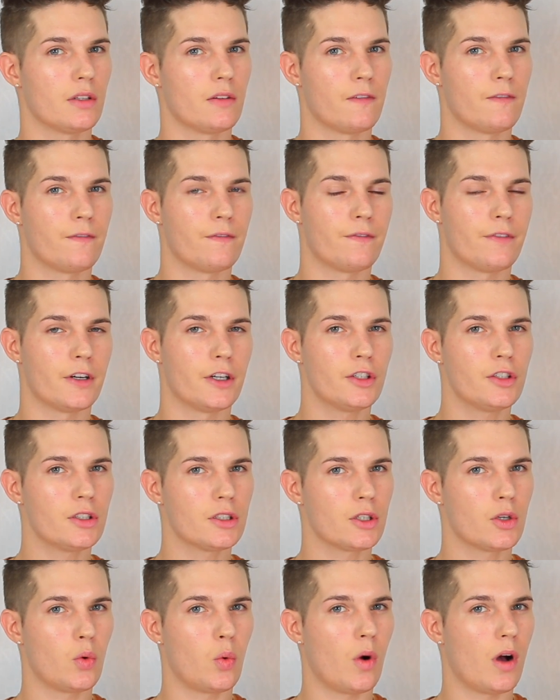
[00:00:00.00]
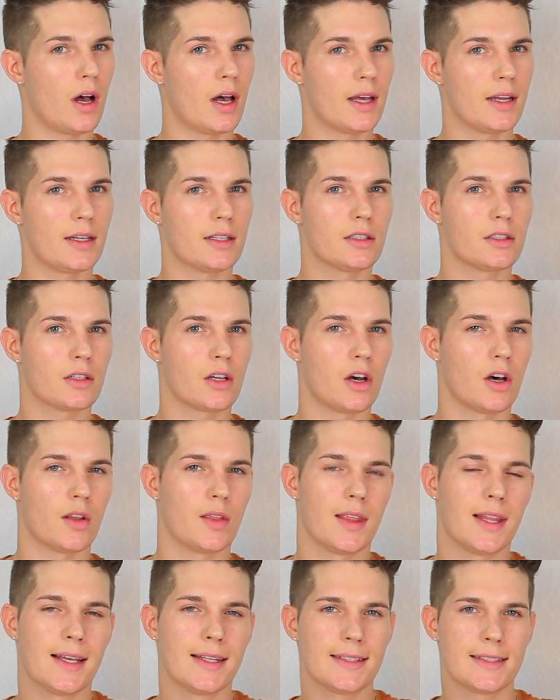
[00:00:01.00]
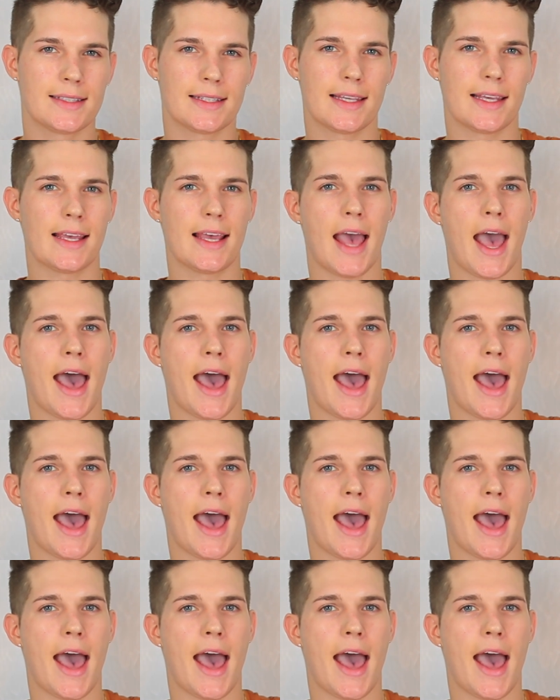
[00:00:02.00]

the first quad. It's called Let's Get